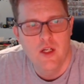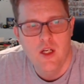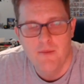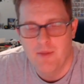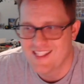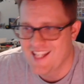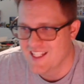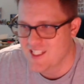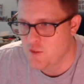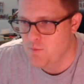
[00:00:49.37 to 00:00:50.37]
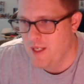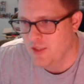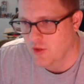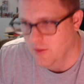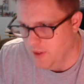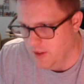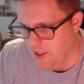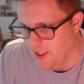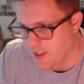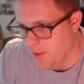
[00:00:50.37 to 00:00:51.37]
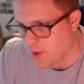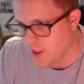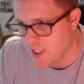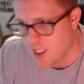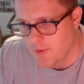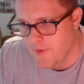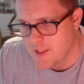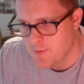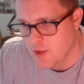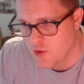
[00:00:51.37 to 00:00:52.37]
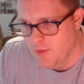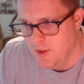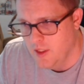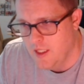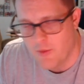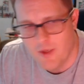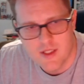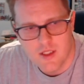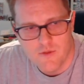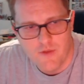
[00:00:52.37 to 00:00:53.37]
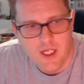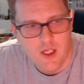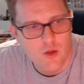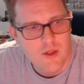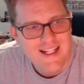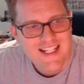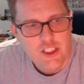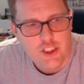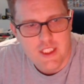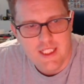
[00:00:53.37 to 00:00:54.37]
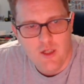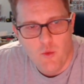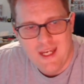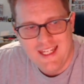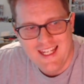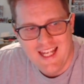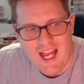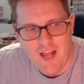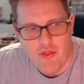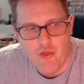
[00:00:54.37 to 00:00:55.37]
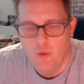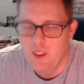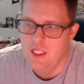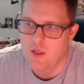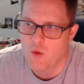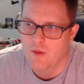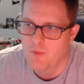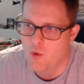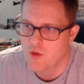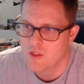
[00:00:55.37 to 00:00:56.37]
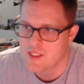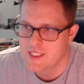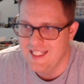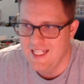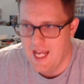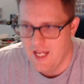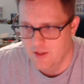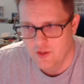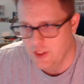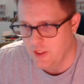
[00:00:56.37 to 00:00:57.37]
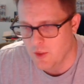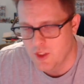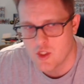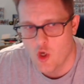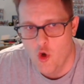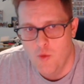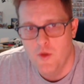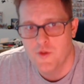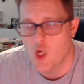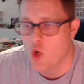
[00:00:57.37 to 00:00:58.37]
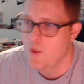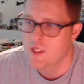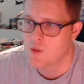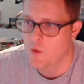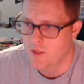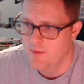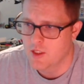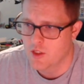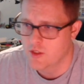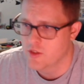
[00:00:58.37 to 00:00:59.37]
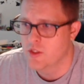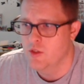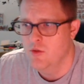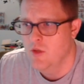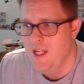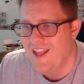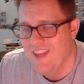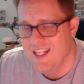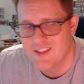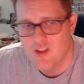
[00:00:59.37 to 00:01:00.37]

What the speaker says: but it's got a special ability. And we're going to talk about that special ability in the rest of this video. She can awaken at 3 or more Z energy, which is almost always going to be turn 2, thanks to the